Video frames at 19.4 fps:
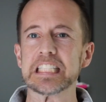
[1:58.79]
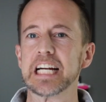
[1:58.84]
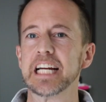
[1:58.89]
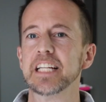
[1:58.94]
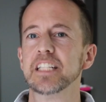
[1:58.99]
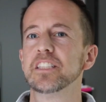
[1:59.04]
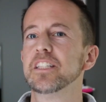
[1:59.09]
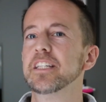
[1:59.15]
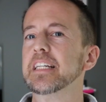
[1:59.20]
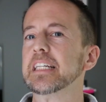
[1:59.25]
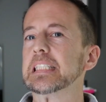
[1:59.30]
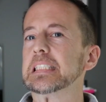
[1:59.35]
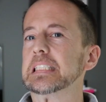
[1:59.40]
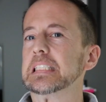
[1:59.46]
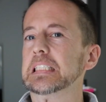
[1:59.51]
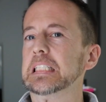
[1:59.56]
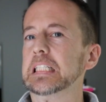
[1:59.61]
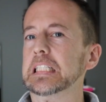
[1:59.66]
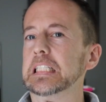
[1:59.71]
Right? So you
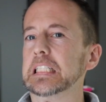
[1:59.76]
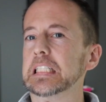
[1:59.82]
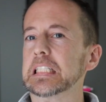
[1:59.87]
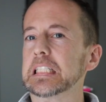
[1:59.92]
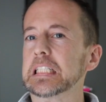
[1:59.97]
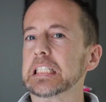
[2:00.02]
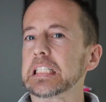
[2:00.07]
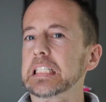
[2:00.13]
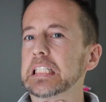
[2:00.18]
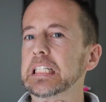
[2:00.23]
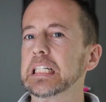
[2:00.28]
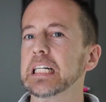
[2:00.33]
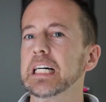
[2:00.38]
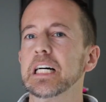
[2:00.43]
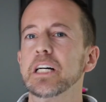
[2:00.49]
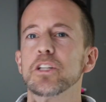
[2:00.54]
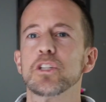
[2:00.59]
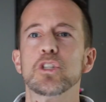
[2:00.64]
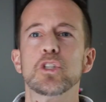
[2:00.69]
can see
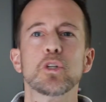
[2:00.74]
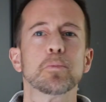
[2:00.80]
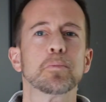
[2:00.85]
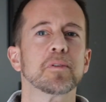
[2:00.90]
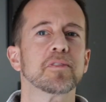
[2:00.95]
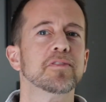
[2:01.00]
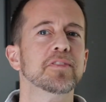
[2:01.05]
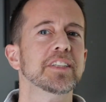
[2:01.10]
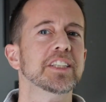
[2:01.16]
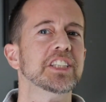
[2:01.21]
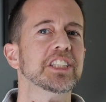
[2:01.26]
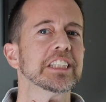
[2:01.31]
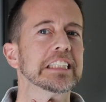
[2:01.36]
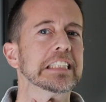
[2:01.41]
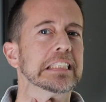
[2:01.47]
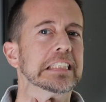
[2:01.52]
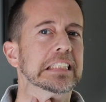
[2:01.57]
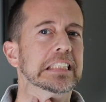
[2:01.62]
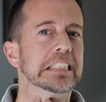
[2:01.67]
how
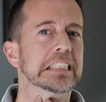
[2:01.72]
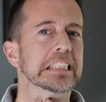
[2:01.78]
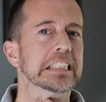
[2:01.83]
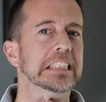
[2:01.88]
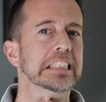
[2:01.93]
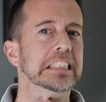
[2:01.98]
superficial